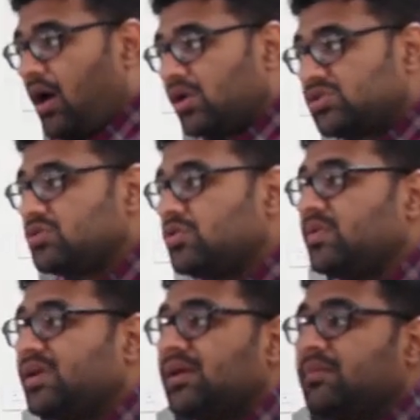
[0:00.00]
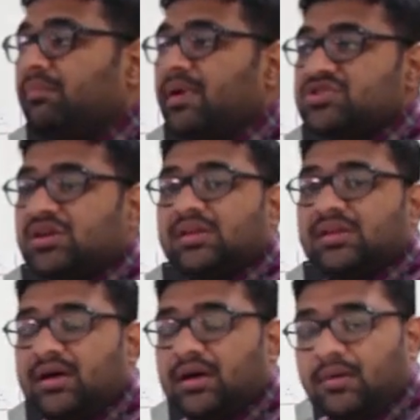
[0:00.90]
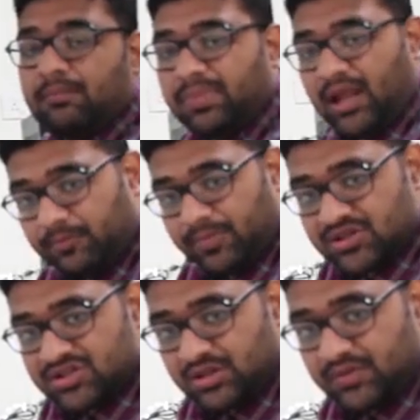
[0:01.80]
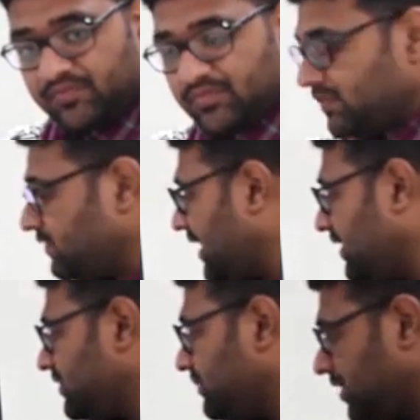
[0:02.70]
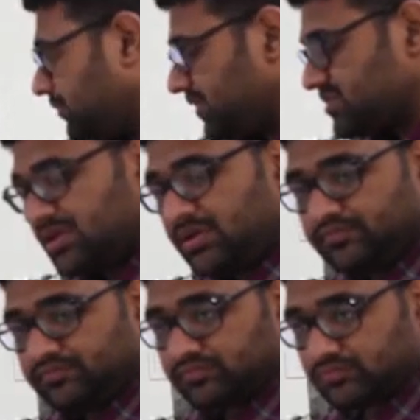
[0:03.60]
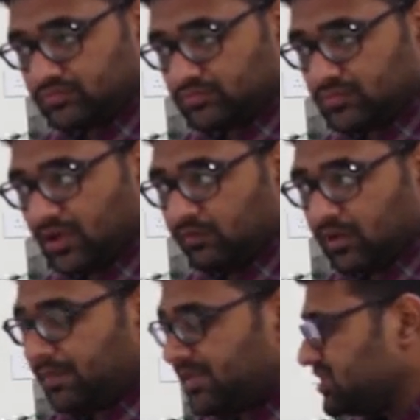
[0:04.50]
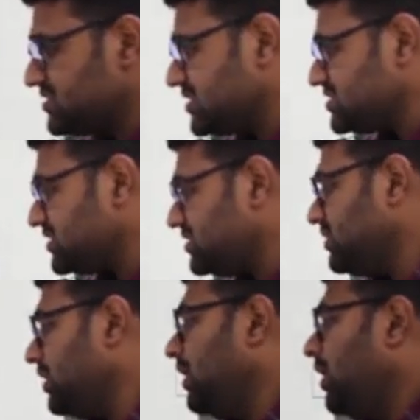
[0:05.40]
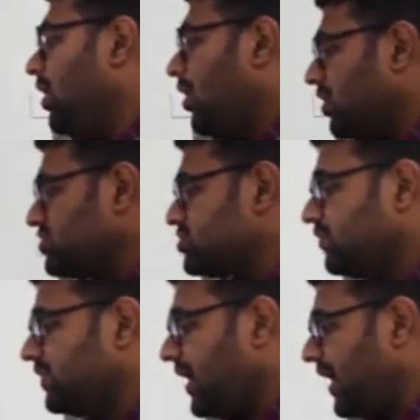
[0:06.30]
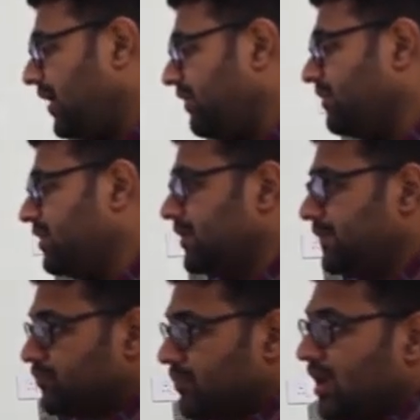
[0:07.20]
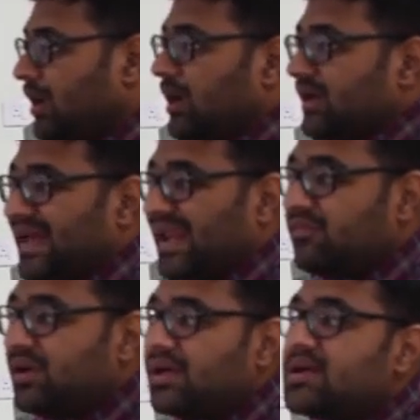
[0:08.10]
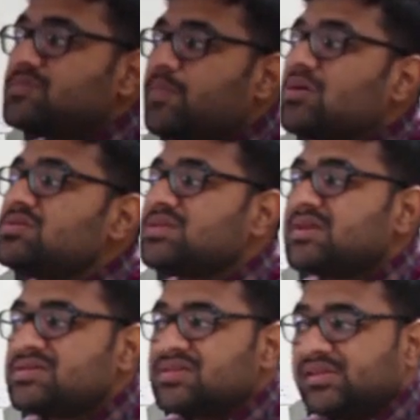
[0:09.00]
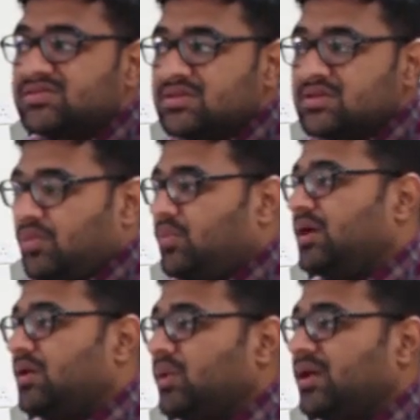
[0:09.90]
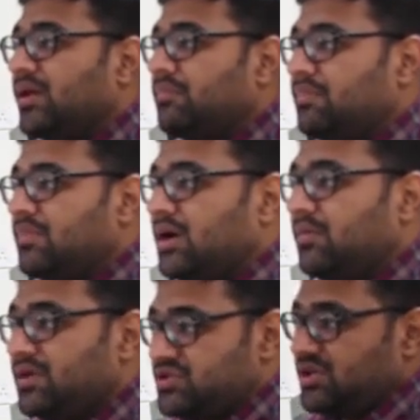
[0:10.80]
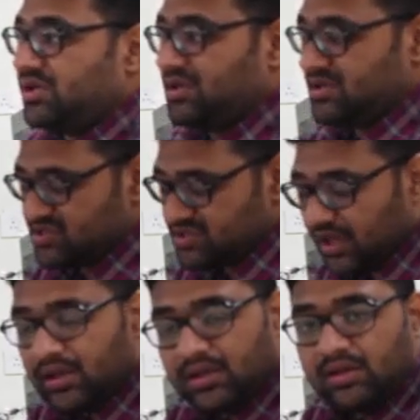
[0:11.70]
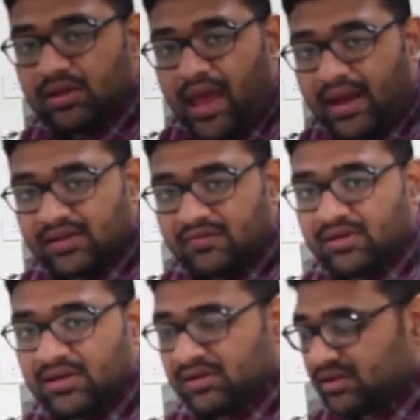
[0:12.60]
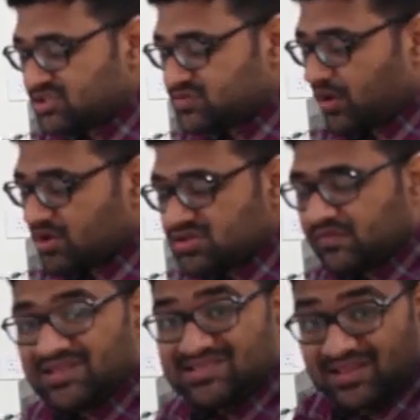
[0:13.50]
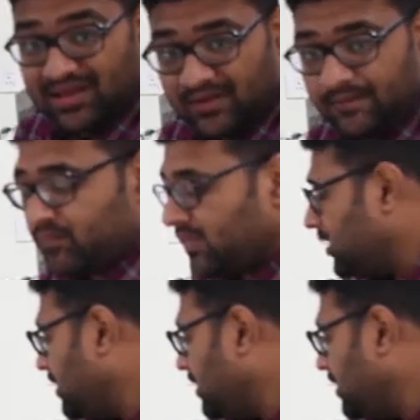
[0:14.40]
Also we can measure the blood pressure. We have the blood pressure sensor. Also we have a galvanic response sensor where we can measure the skin activity, the response of the skin.